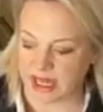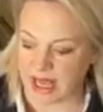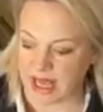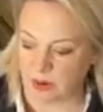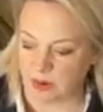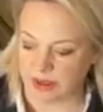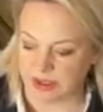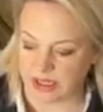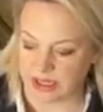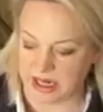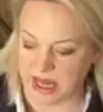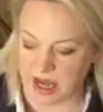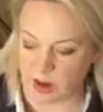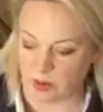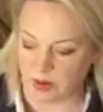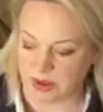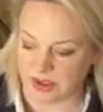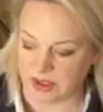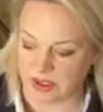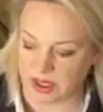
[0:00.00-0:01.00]
hours and
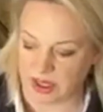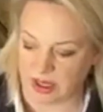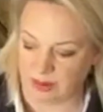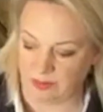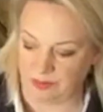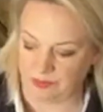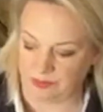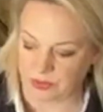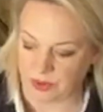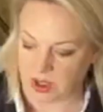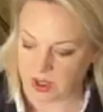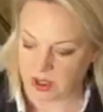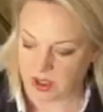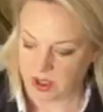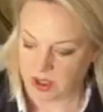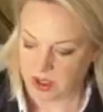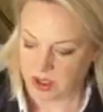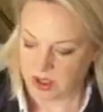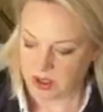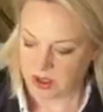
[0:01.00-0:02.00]
hours
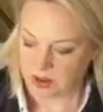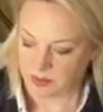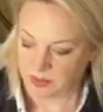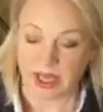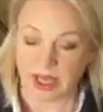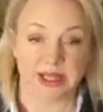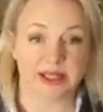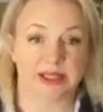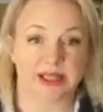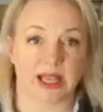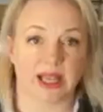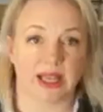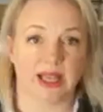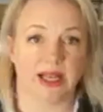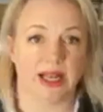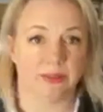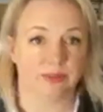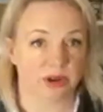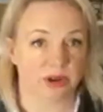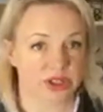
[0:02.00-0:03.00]

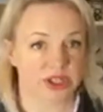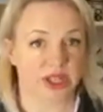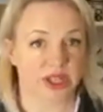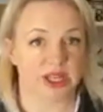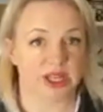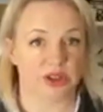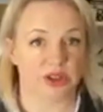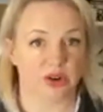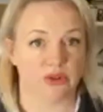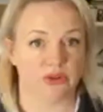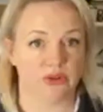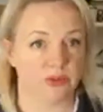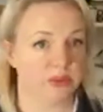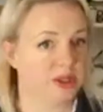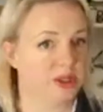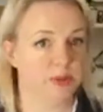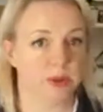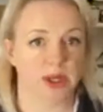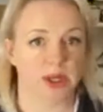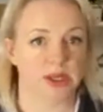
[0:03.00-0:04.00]
painstakingly brushing it off, but
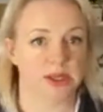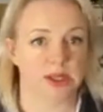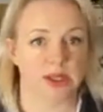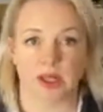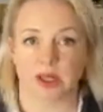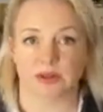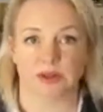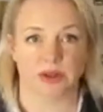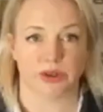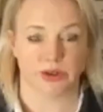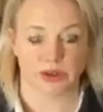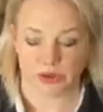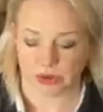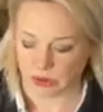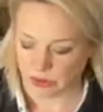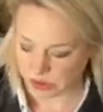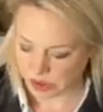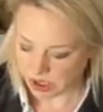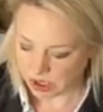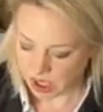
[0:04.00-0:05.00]
to be honest, life's too
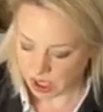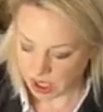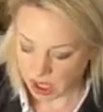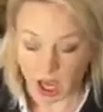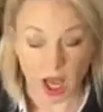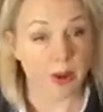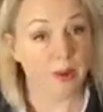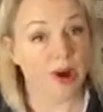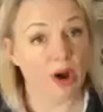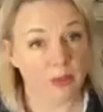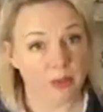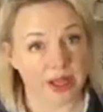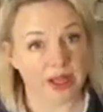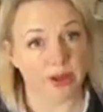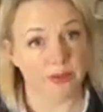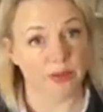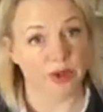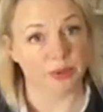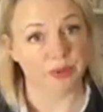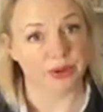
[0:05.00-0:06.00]
short. I'll make
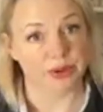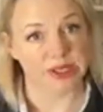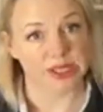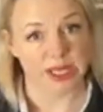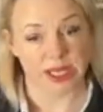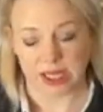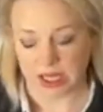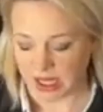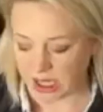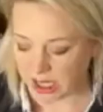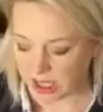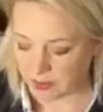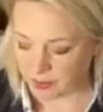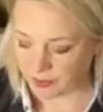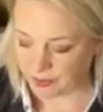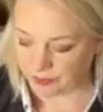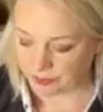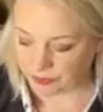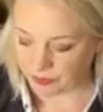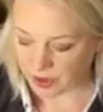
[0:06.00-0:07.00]
them look pretty,
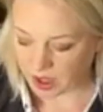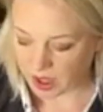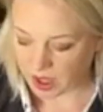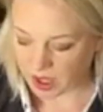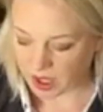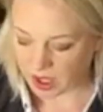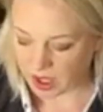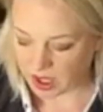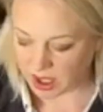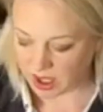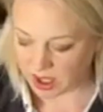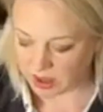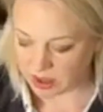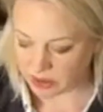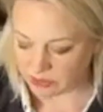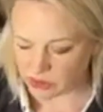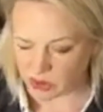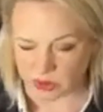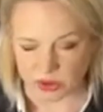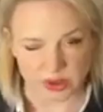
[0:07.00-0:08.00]
and
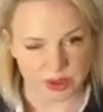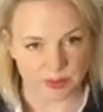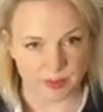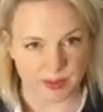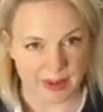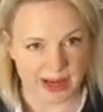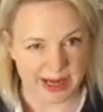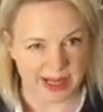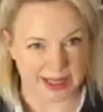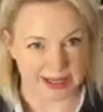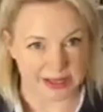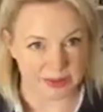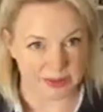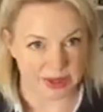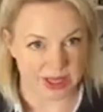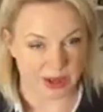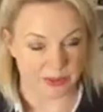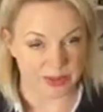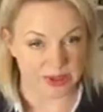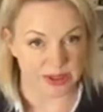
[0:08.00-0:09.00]
I've got some plans with
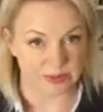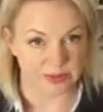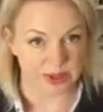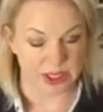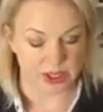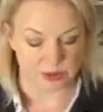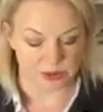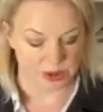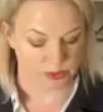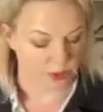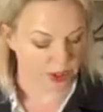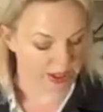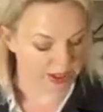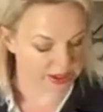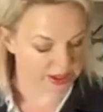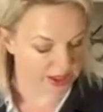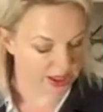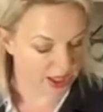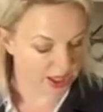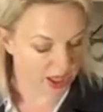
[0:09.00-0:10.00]
that with some gilding
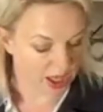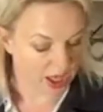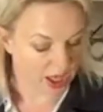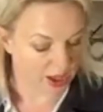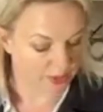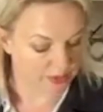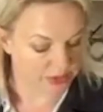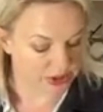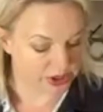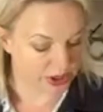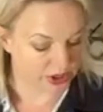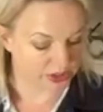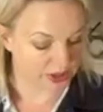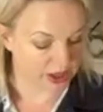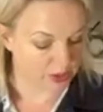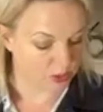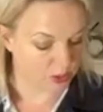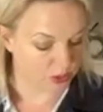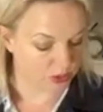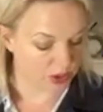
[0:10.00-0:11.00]
wax. So
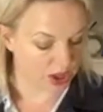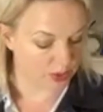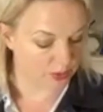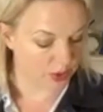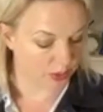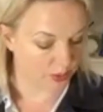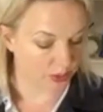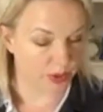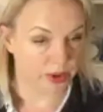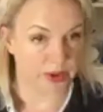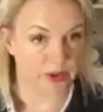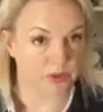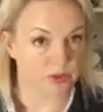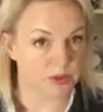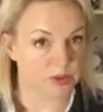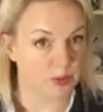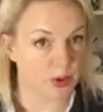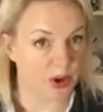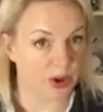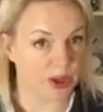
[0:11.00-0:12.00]
they will come up
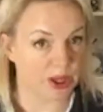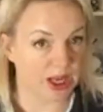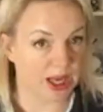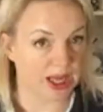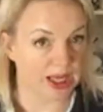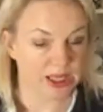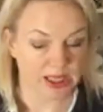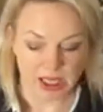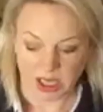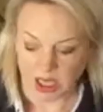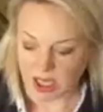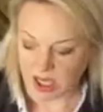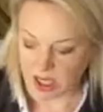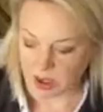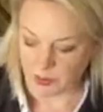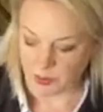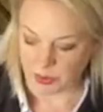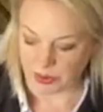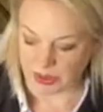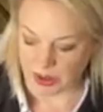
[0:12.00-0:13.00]
sparkly,
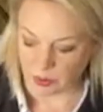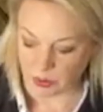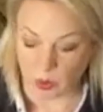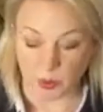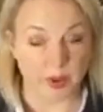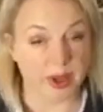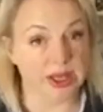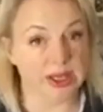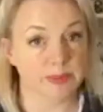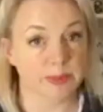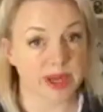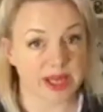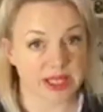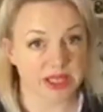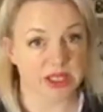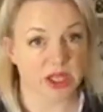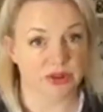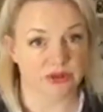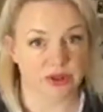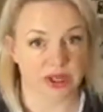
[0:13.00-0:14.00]
but they will be painted
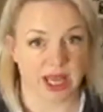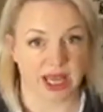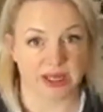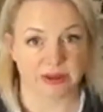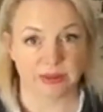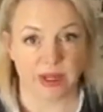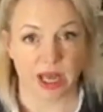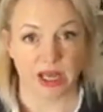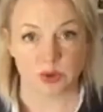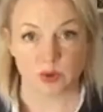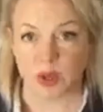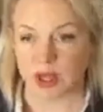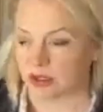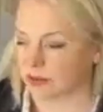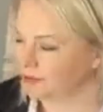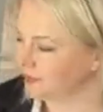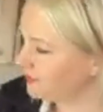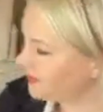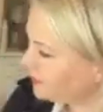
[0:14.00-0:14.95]
over again as well.